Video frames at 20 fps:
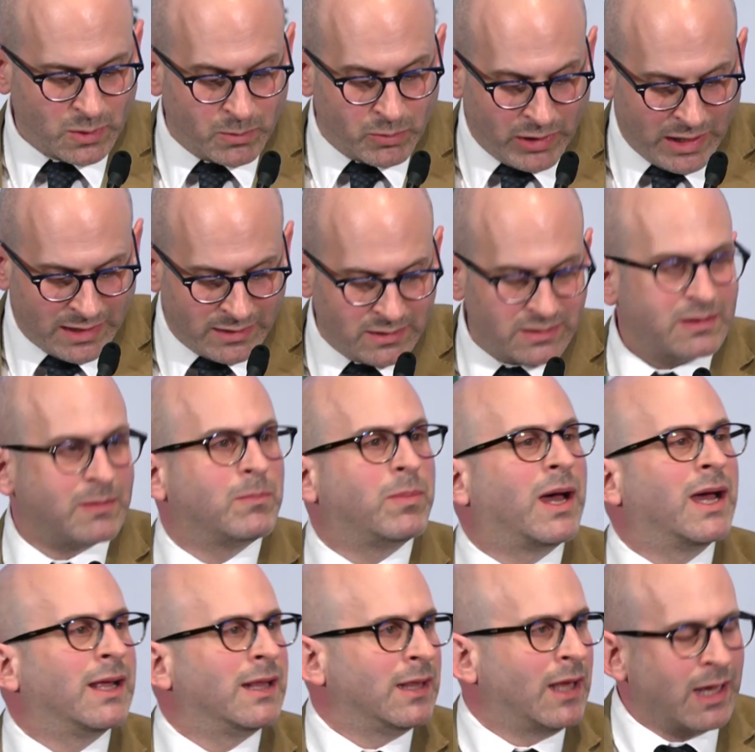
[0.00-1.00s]
branded as a
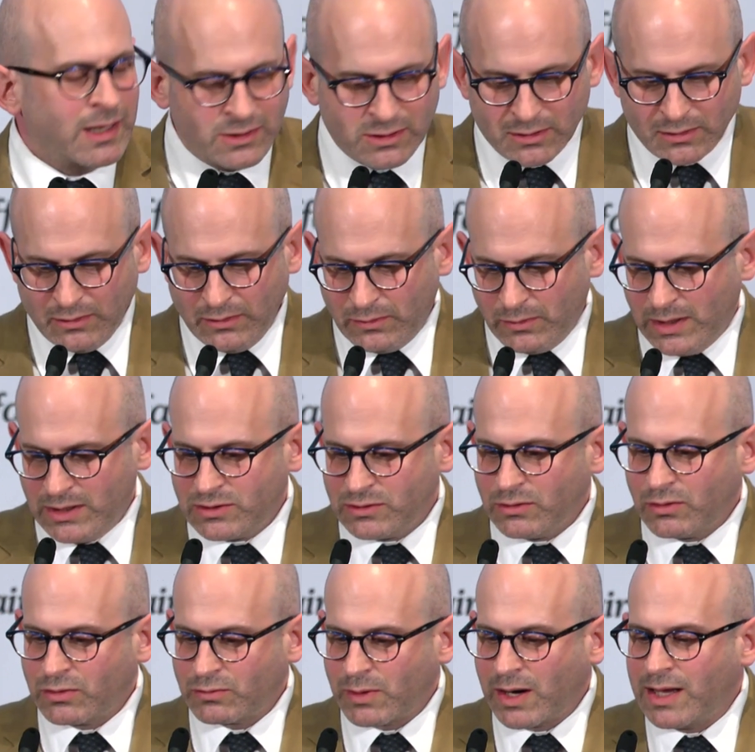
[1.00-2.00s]
biological and racial
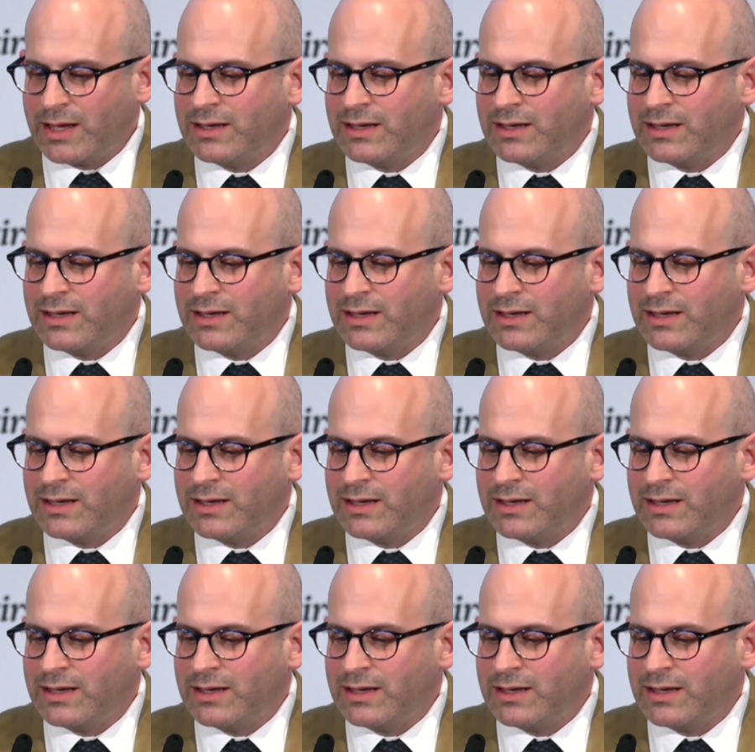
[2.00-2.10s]
threat,